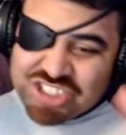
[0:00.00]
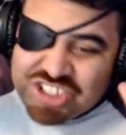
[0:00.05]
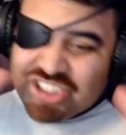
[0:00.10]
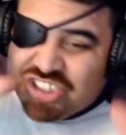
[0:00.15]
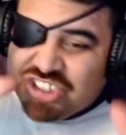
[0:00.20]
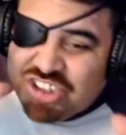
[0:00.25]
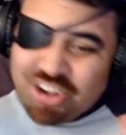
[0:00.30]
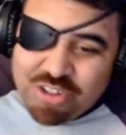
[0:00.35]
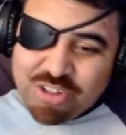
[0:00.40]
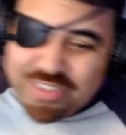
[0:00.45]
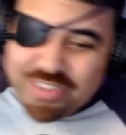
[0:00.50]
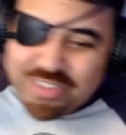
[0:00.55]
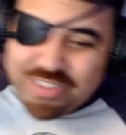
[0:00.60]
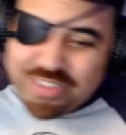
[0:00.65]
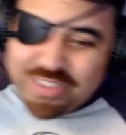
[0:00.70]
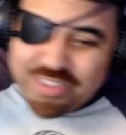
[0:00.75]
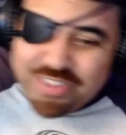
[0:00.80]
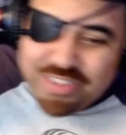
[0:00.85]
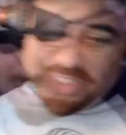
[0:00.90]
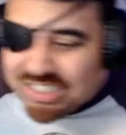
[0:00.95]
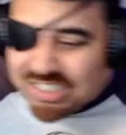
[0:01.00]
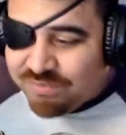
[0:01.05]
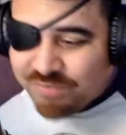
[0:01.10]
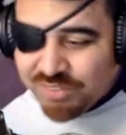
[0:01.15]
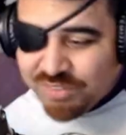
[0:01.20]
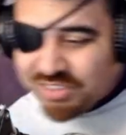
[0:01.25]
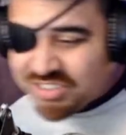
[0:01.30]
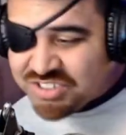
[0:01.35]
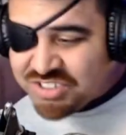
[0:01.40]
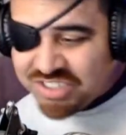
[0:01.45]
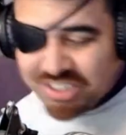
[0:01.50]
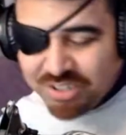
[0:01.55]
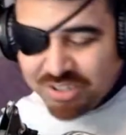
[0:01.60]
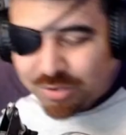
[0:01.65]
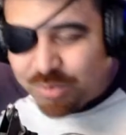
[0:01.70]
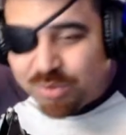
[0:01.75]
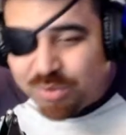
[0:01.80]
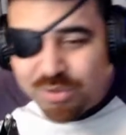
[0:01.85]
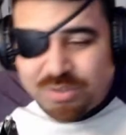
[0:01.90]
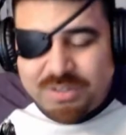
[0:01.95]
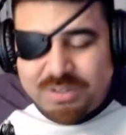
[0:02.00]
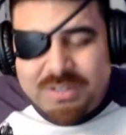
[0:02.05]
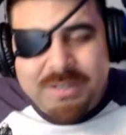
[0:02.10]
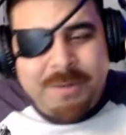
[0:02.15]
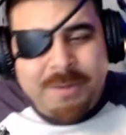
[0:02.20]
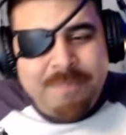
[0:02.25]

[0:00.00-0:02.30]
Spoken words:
and they got to set up for the sequel."